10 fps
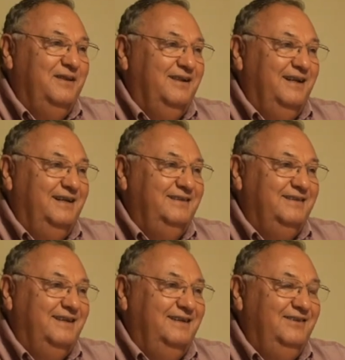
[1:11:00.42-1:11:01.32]
with the
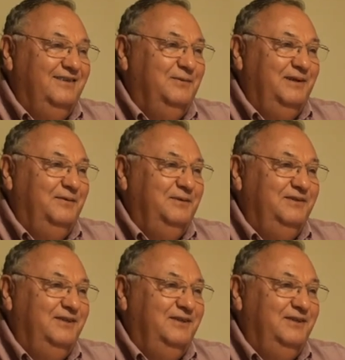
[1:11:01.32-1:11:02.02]
legislature when it was